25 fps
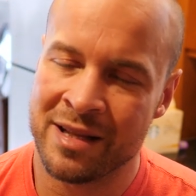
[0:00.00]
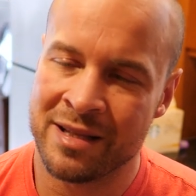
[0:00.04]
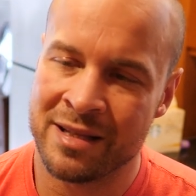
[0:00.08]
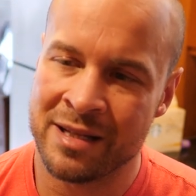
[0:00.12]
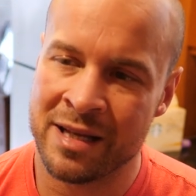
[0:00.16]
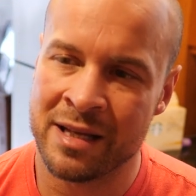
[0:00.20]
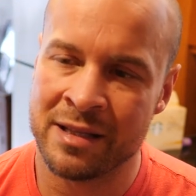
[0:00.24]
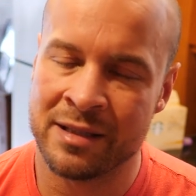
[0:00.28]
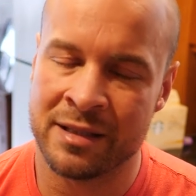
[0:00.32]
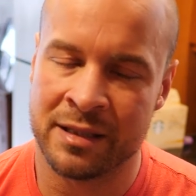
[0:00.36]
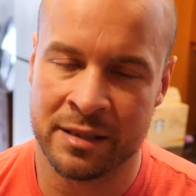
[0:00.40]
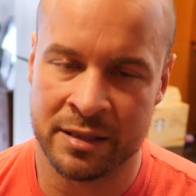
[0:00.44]

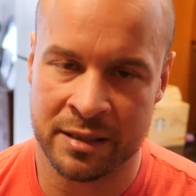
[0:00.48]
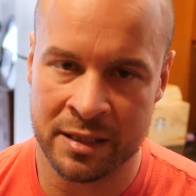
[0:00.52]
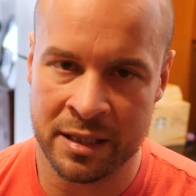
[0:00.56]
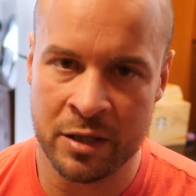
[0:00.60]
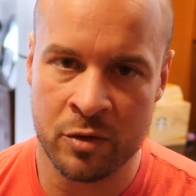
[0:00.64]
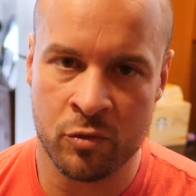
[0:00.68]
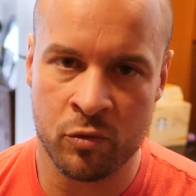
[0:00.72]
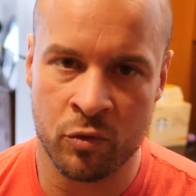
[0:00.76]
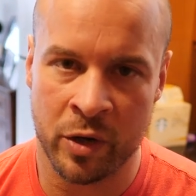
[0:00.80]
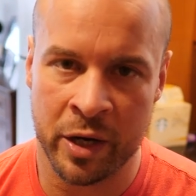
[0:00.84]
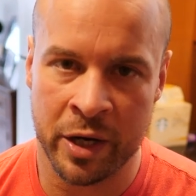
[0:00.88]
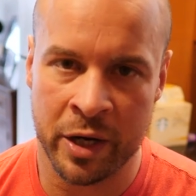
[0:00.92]
tend to
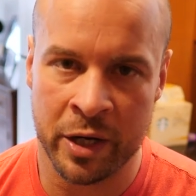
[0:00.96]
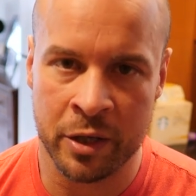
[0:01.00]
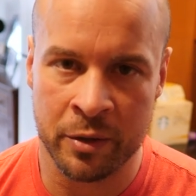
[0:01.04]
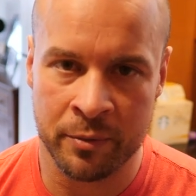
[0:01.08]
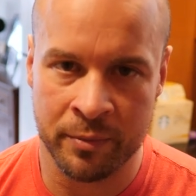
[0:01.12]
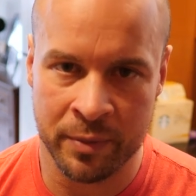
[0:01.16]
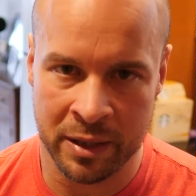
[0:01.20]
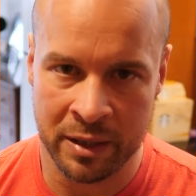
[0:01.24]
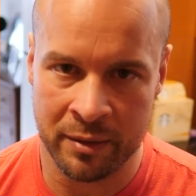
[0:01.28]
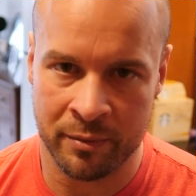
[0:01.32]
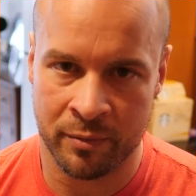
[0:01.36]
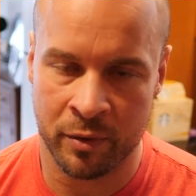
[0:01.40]
derail
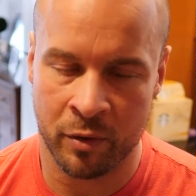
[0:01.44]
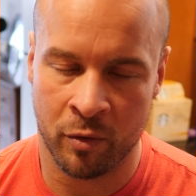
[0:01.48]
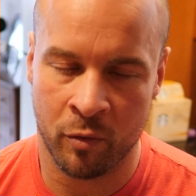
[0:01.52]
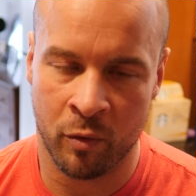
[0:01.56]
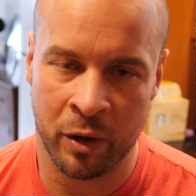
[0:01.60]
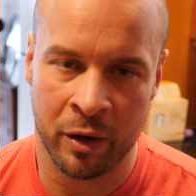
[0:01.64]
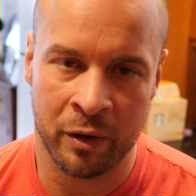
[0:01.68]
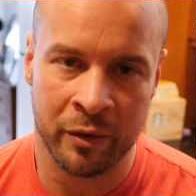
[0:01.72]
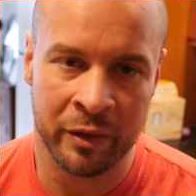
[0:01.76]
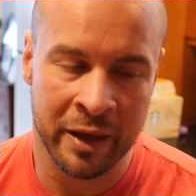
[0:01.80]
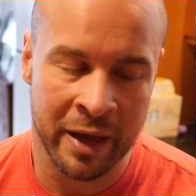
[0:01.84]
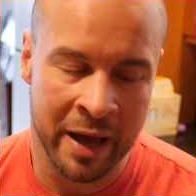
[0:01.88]
people
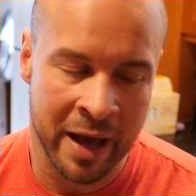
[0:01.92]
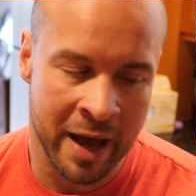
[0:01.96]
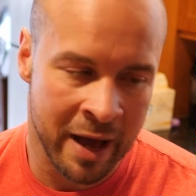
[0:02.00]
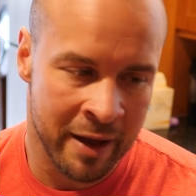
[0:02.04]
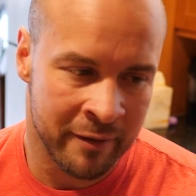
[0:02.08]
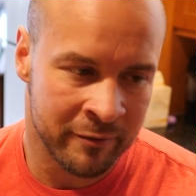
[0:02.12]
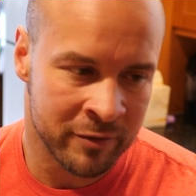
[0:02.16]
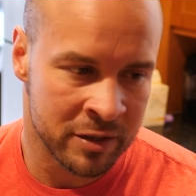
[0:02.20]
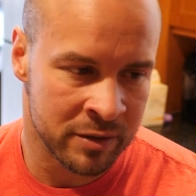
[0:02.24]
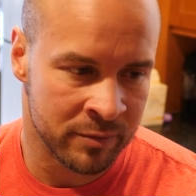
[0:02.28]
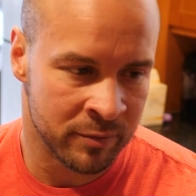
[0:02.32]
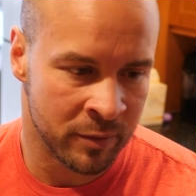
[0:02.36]
where they
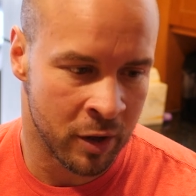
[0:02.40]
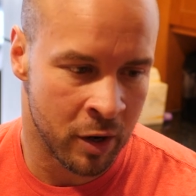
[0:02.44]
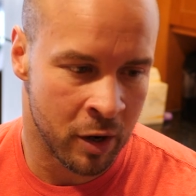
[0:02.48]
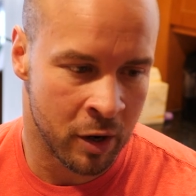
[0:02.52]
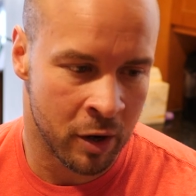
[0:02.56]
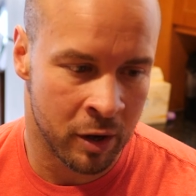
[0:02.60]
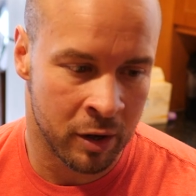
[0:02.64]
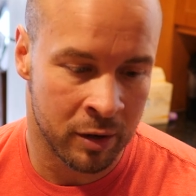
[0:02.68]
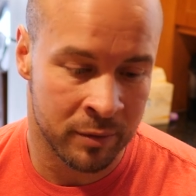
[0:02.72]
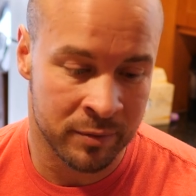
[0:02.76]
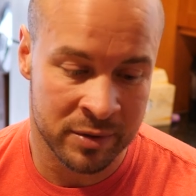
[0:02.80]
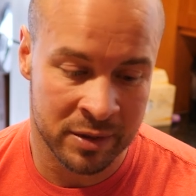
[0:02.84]
have some
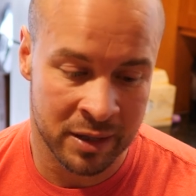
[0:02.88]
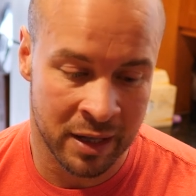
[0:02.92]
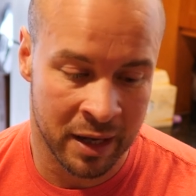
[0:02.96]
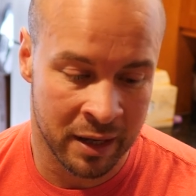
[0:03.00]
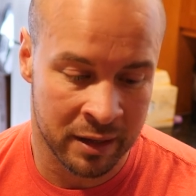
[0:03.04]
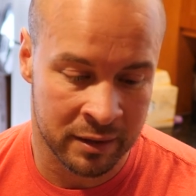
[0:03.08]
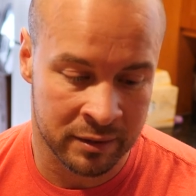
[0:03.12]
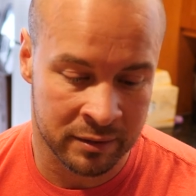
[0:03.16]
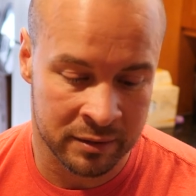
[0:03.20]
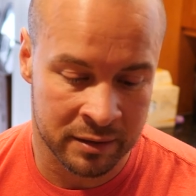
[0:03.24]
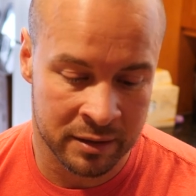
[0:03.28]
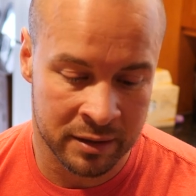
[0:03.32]
carbs
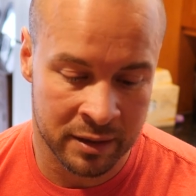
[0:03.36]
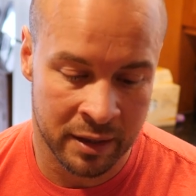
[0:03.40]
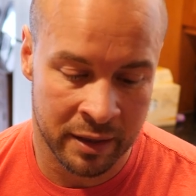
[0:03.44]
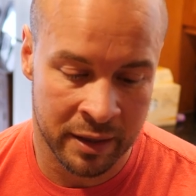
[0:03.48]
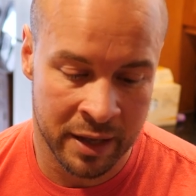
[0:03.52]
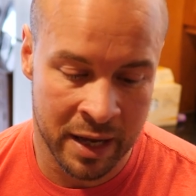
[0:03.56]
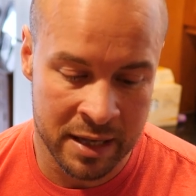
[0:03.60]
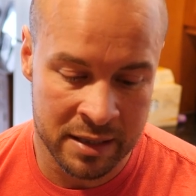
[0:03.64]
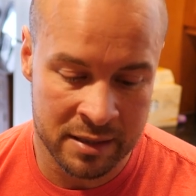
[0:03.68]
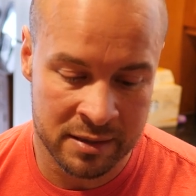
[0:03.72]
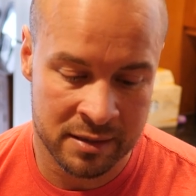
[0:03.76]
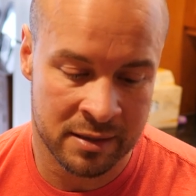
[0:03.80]
and
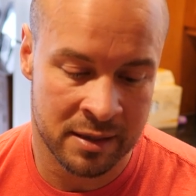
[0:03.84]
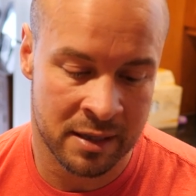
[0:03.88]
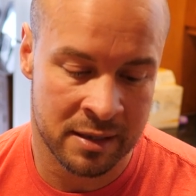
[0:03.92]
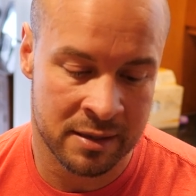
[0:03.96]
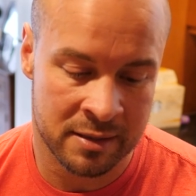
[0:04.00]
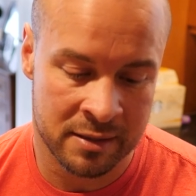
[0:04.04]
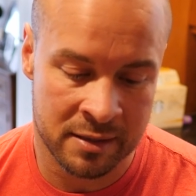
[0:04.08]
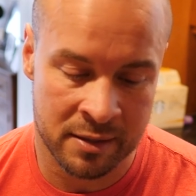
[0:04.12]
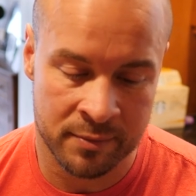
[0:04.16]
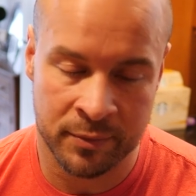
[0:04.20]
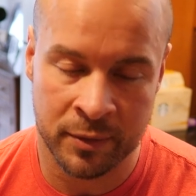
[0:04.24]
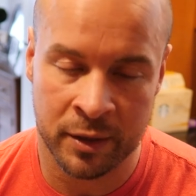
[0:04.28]
that
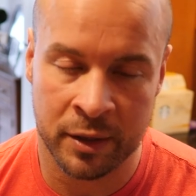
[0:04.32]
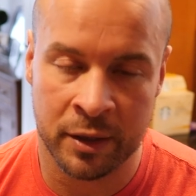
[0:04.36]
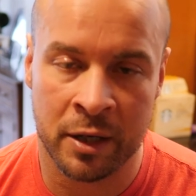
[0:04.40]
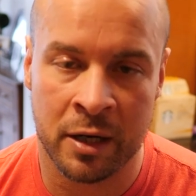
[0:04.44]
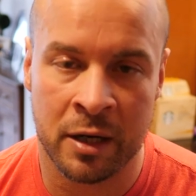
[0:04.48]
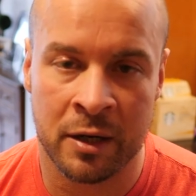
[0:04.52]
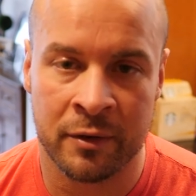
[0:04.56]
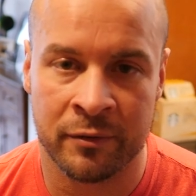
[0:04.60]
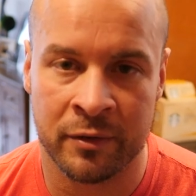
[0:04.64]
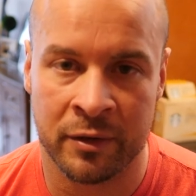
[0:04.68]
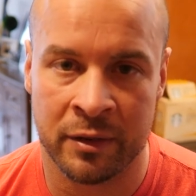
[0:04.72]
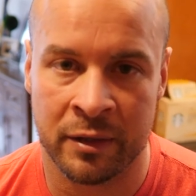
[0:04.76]
sets something
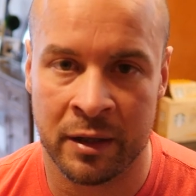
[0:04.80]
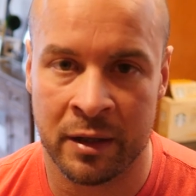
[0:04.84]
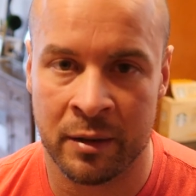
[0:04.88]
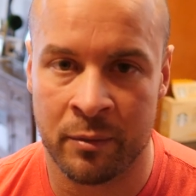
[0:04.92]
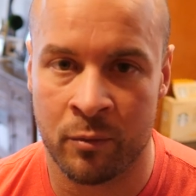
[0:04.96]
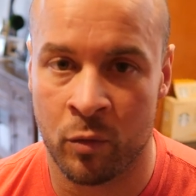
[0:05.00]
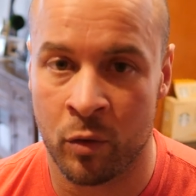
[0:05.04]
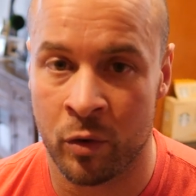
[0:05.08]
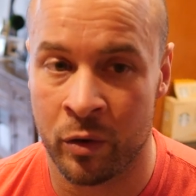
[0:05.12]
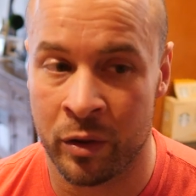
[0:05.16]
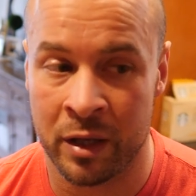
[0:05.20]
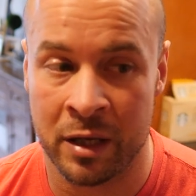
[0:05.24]
off in
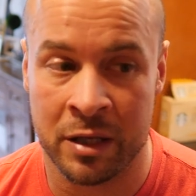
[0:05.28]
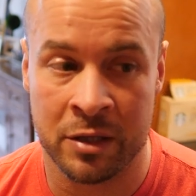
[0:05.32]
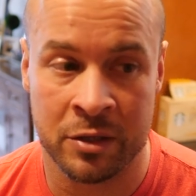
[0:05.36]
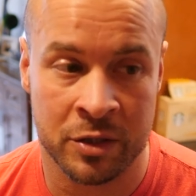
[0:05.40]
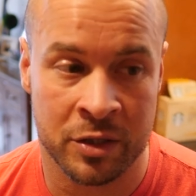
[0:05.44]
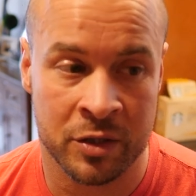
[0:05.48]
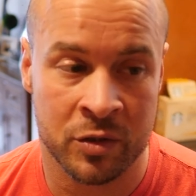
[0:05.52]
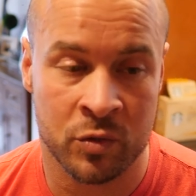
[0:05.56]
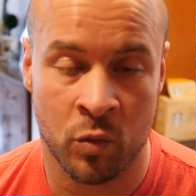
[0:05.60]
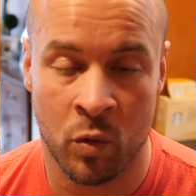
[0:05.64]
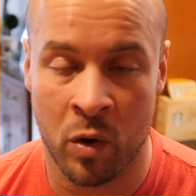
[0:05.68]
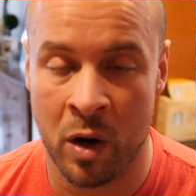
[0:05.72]
them where they
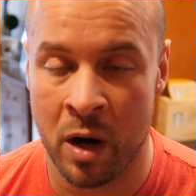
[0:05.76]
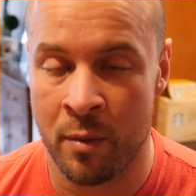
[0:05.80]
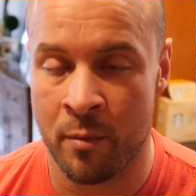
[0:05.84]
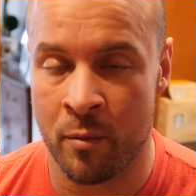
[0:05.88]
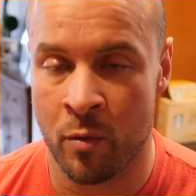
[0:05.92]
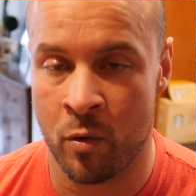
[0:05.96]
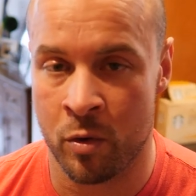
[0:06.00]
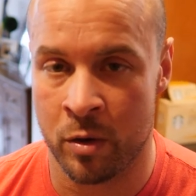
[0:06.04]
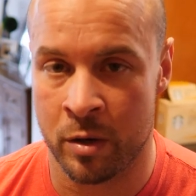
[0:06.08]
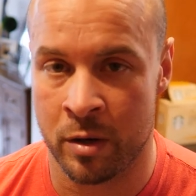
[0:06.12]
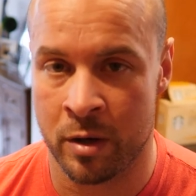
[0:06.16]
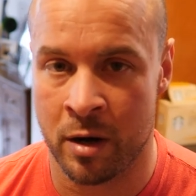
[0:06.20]
just want
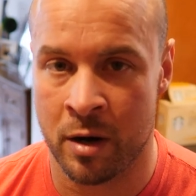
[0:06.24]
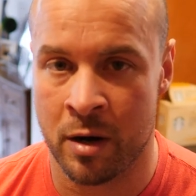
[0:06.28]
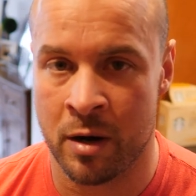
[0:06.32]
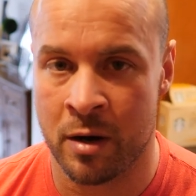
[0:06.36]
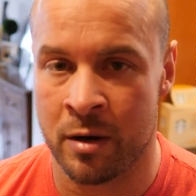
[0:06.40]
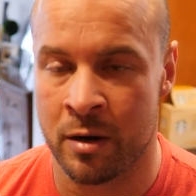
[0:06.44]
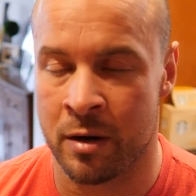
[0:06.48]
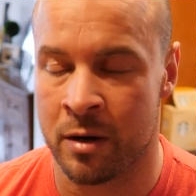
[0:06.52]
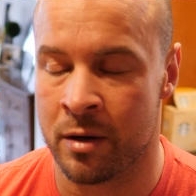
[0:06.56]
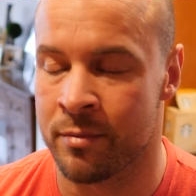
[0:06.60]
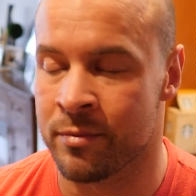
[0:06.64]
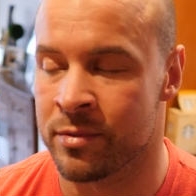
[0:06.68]
more
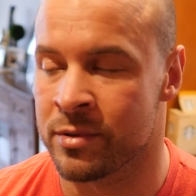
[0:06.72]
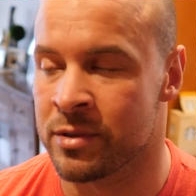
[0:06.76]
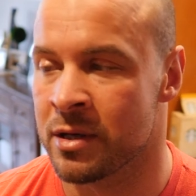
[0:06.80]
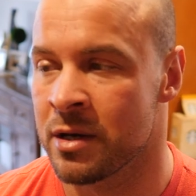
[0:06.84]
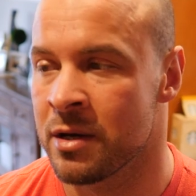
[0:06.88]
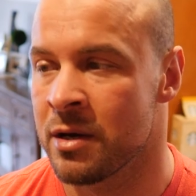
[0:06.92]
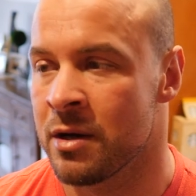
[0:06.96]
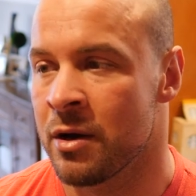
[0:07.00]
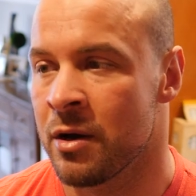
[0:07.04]
carbs?